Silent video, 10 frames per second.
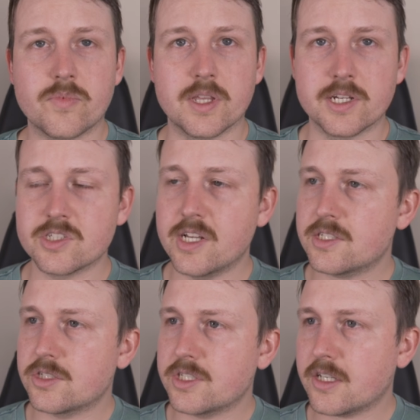It is nice
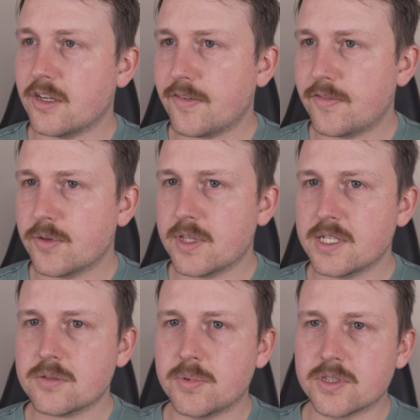to check off a few
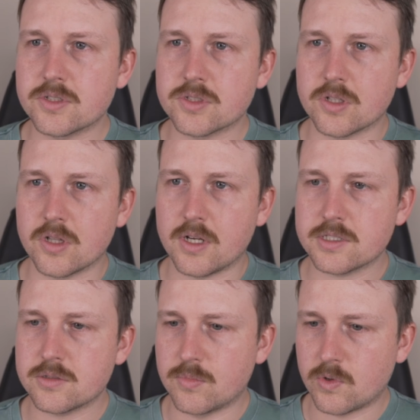things, but there's
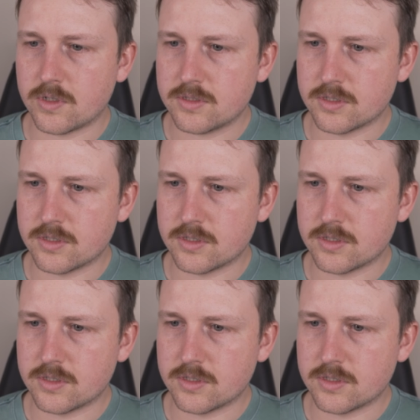lots more to